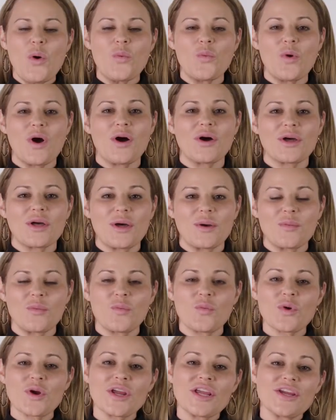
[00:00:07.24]
Welcome.
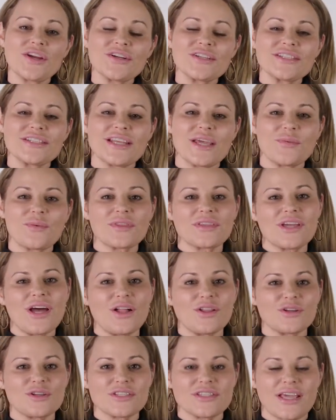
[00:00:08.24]
We're here today with
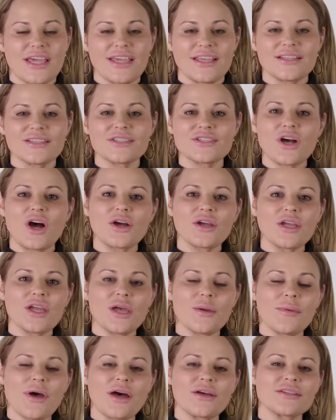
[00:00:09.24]
Colorescience talking
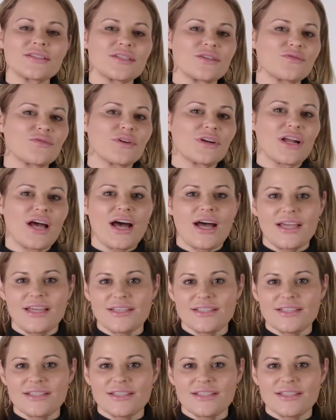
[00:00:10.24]
about different eye